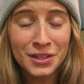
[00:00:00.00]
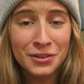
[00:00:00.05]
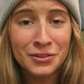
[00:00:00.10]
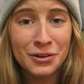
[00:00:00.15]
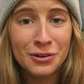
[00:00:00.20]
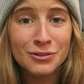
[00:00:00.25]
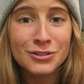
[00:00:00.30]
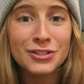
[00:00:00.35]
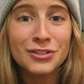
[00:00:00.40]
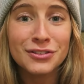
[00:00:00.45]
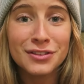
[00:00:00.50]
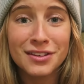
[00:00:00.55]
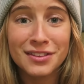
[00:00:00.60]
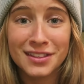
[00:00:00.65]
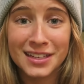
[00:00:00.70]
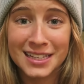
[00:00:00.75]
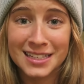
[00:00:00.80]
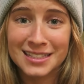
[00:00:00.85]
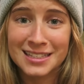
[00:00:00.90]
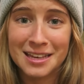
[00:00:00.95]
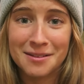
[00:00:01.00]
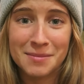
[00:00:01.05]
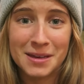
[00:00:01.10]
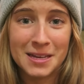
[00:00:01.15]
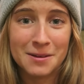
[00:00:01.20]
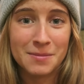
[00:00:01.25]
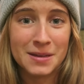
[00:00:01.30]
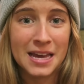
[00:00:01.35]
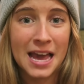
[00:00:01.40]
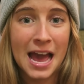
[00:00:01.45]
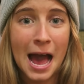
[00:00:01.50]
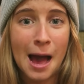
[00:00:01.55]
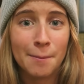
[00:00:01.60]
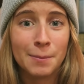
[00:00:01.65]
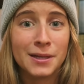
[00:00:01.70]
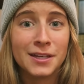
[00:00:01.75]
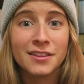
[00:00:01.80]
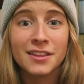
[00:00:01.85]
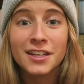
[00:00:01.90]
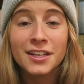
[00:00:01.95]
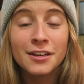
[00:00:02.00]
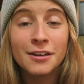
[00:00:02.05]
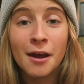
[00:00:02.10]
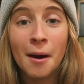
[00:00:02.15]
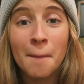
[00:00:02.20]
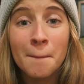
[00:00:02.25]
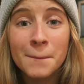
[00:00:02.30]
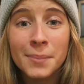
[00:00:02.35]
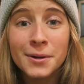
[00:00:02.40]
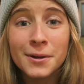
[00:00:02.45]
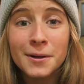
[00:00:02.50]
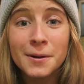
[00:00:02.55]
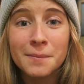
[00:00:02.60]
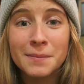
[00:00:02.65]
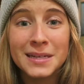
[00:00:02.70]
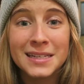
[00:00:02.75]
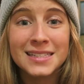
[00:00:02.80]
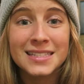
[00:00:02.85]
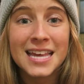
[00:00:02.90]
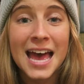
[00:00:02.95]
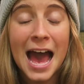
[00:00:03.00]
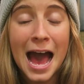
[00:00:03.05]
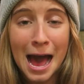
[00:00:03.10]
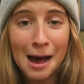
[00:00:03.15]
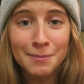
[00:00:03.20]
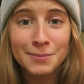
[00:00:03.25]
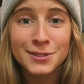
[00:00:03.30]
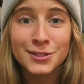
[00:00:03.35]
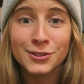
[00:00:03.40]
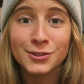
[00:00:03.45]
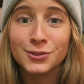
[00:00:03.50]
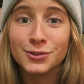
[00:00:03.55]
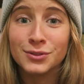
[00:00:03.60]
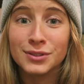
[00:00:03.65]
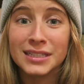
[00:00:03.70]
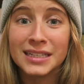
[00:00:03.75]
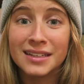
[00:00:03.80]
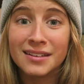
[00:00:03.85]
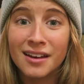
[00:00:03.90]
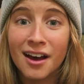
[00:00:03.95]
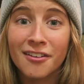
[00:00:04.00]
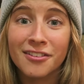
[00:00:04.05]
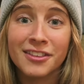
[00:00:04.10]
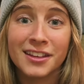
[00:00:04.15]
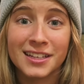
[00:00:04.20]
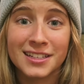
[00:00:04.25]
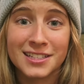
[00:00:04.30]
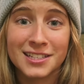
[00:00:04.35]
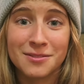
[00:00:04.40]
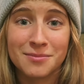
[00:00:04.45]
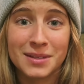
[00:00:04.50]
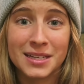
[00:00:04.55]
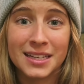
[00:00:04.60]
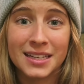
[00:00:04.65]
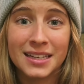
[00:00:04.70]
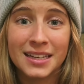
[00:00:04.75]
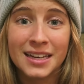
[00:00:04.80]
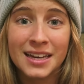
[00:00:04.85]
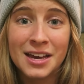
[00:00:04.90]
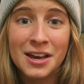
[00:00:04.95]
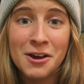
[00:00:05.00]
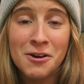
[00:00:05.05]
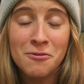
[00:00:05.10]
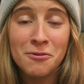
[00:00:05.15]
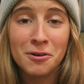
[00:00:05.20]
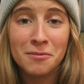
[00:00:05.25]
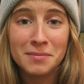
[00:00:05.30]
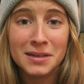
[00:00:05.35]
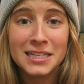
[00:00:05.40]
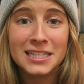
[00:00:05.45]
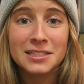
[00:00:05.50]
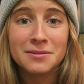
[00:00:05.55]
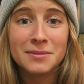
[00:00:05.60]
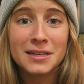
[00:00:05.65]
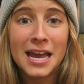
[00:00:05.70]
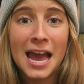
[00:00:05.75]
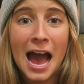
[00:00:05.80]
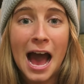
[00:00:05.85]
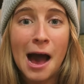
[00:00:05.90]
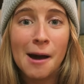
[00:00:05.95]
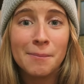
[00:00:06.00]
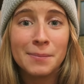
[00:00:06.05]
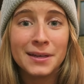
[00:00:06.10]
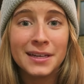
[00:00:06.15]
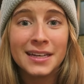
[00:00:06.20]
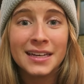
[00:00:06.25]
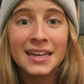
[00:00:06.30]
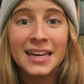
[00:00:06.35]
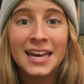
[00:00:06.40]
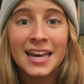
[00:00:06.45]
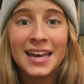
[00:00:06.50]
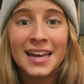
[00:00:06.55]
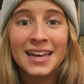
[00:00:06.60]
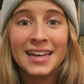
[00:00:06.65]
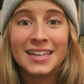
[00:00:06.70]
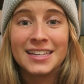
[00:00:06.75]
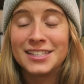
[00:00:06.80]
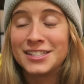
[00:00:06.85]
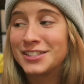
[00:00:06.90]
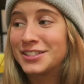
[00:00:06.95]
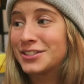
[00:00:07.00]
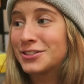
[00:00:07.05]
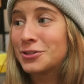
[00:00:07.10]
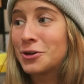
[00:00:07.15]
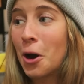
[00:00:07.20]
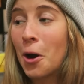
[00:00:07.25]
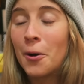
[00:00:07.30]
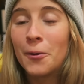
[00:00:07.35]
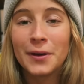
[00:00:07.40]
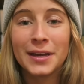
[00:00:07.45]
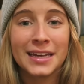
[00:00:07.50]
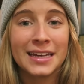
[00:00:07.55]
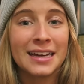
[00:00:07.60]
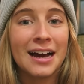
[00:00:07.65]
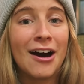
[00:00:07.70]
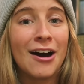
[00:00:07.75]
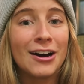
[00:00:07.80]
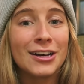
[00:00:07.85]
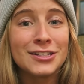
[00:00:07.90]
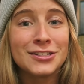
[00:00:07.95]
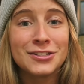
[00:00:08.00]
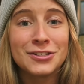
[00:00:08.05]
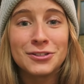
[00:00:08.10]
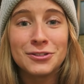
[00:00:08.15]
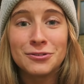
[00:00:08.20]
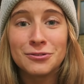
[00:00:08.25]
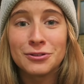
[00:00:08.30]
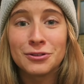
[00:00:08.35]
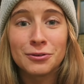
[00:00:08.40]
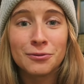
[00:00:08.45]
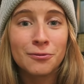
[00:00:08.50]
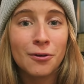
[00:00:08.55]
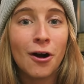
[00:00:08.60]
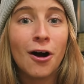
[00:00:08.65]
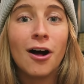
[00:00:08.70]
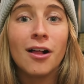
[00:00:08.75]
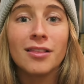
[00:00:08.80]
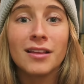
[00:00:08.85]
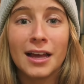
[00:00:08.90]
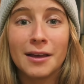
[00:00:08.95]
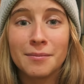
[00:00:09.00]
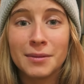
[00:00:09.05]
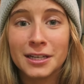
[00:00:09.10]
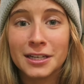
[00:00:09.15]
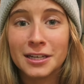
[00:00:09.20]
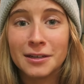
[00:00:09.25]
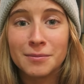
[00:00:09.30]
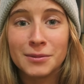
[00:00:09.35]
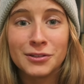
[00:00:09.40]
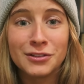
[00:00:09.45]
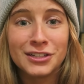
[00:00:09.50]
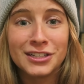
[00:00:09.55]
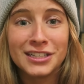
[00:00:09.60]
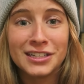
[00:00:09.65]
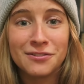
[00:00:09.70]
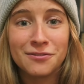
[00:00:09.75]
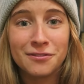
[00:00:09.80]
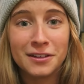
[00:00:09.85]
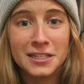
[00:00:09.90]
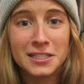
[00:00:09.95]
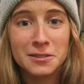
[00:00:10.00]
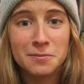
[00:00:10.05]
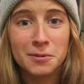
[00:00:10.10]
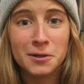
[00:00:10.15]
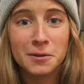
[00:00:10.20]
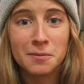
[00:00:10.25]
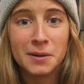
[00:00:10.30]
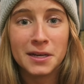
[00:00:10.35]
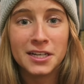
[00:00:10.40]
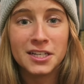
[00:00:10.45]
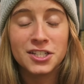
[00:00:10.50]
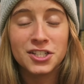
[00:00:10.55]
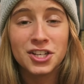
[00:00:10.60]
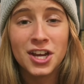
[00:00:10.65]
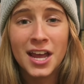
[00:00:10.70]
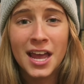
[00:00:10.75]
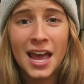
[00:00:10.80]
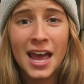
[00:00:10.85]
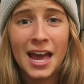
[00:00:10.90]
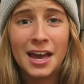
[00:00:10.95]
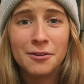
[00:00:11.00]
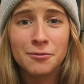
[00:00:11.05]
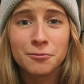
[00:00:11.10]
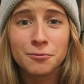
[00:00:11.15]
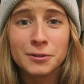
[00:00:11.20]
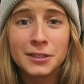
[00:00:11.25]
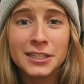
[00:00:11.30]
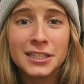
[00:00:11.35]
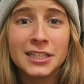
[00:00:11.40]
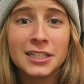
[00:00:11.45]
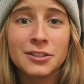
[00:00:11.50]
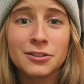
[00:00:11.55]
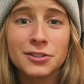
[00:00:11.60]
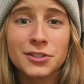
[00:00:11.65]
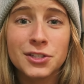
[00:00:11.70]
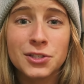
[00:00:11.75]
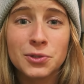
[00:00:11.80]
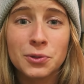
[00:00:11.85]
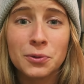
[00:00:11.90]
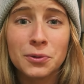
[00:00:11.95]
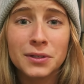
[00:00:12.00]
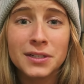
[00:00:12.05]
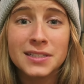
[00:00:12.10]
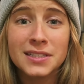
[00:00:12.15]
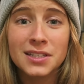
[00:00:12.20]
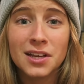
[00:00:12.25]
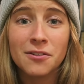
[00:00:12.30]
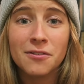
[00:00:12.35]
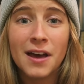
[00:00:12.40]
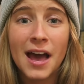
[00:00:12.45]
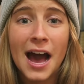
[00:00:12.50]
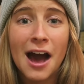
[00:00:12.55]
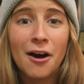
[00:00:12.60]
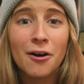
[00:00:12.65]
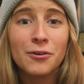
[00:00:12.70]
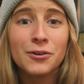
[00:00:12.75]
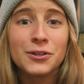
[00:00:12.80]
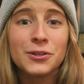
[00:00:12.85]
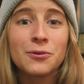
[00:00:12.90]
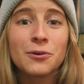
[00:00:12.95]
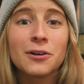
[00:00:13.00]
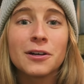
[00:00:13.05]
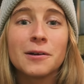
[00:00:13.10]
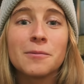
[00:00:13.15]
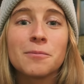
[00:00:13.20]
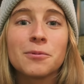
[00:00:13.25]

Those are the things that make me happy. The number means absolutely nothing to me. What makes me happy is going onto the Raw Alignment Community Facebook page and reading your stories of how you are